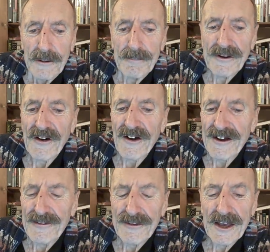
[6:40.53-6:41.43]
but I
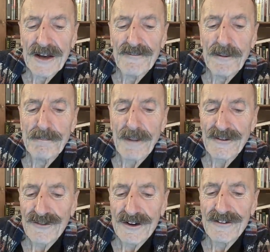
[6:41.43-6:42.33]
can think of a
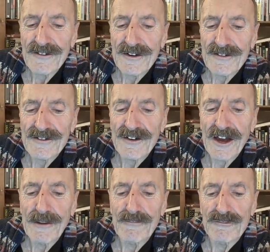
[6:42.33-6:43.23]
much easier
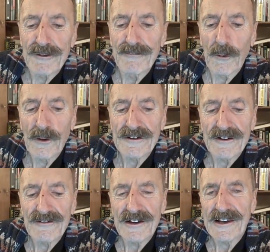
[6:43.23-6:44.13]
scheme for
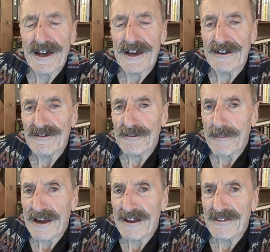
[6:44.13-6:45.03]
avoiding delays and
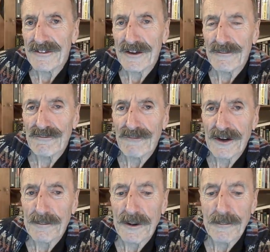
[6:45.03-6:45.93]
making things
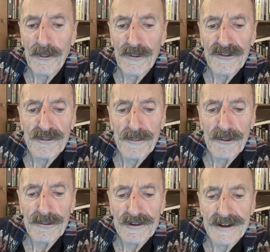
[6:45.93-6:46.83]
run a bit more
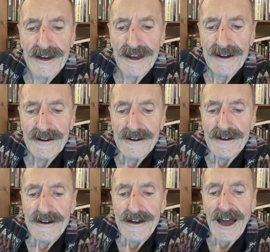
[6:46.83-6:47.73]
smoothly.
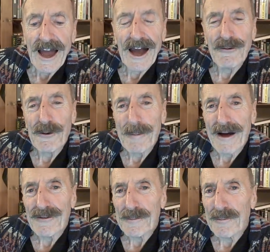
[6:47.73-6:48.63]
How
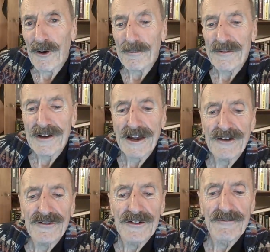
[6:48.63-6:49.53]
about the
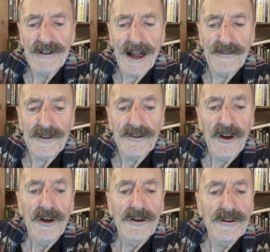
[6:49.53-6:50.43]
population of London
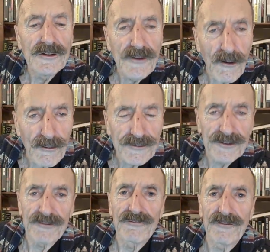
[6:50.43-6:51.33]

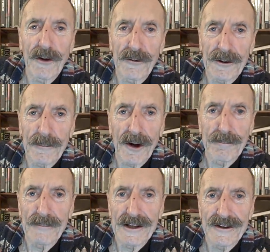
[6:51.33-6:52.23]
not growing by
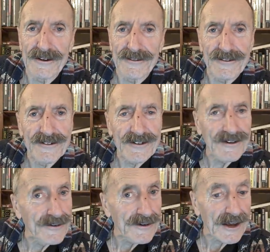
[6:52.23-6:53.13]
millions
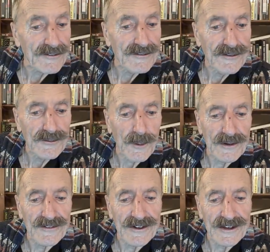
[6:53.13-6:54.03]
in the next
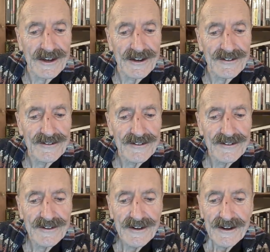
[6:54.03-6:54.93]
20 years?